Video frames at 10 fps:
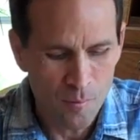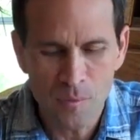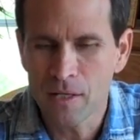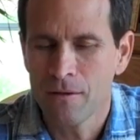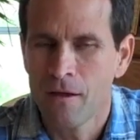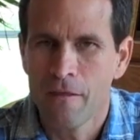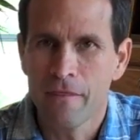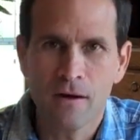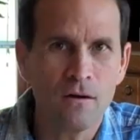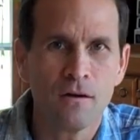But
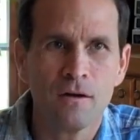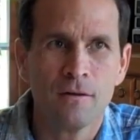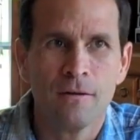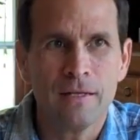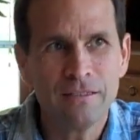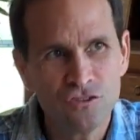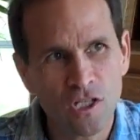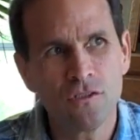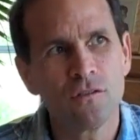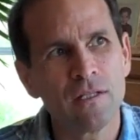they're
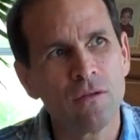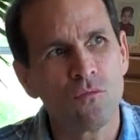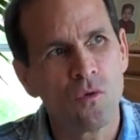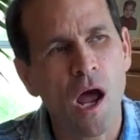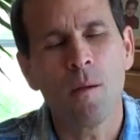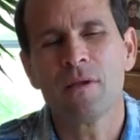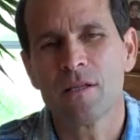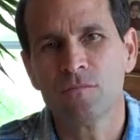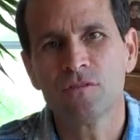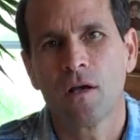essentially robbing
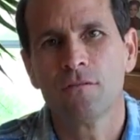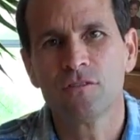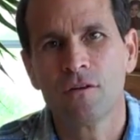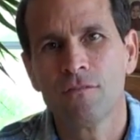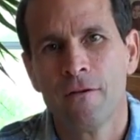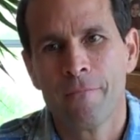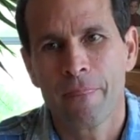themselves of